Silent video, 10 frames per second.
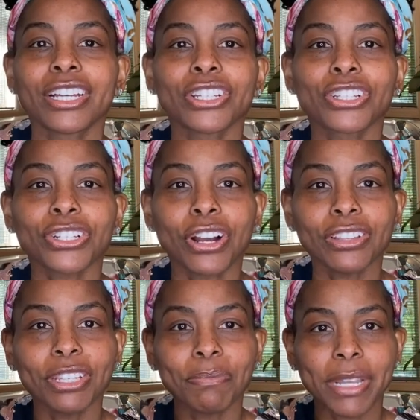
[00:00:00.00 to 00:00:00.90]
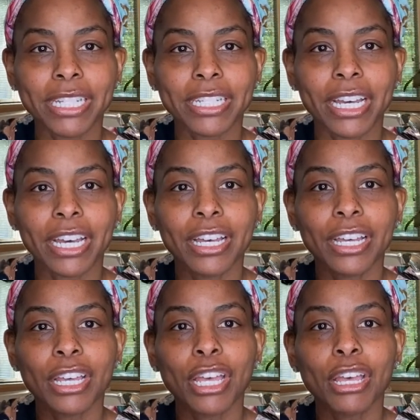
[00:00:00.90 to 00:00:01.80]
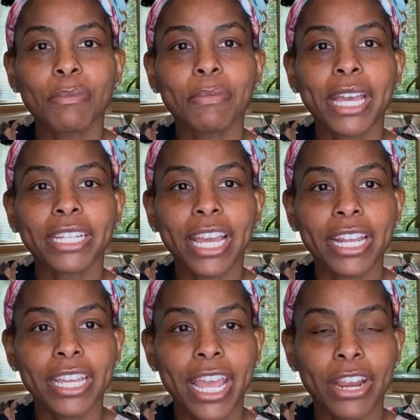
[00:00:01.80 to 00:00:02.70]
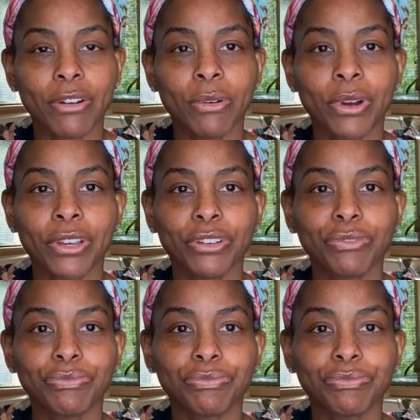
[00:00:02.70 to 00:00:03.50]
Charlotte Mensah Manketti Hair Oil.